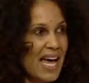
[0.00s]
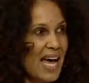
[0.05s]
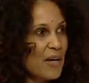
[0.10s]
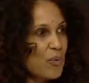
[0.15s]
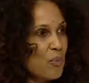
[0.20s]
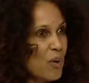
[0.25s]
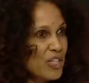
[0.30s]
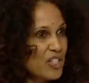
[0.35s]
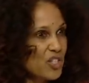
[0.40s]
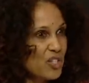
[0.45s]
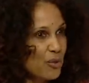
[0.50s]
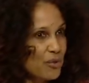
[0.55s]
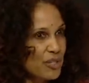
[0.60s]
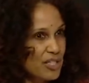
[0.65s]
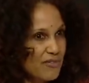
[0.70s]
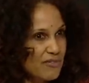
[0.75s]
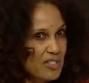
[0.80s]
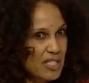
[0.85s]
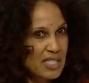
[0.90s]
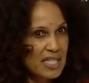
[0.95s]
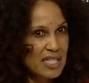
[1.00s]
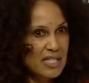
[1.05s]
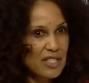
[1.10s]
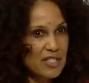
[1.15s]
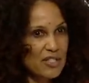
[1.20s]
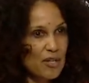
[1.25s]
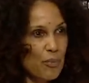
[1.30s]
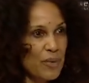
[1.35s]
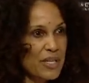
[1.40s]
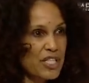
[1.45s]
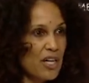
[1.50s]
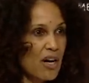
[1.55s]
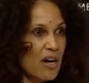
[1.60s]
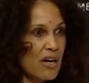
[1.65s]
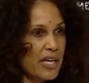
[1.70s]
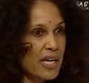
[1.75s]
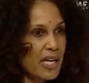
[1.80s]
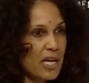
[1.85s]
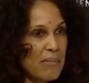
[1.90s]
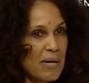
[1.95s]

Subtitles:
And what sorts of diseases are we talking